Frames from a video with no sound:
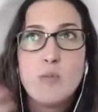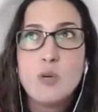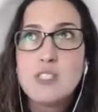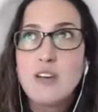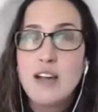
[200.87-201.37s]

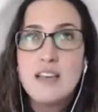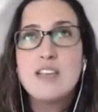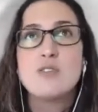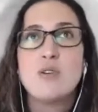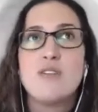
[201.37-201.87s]
was there
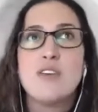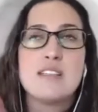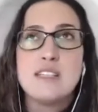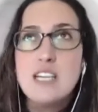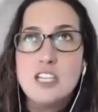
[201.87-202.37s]
any sort of
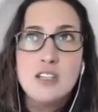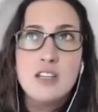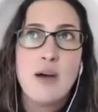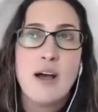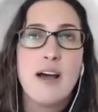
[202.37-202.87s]
hesitation
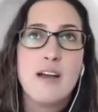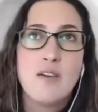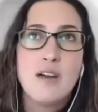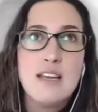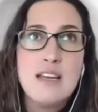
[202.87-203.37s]
that you had
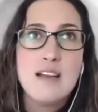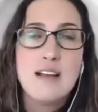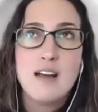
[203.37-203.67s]
or any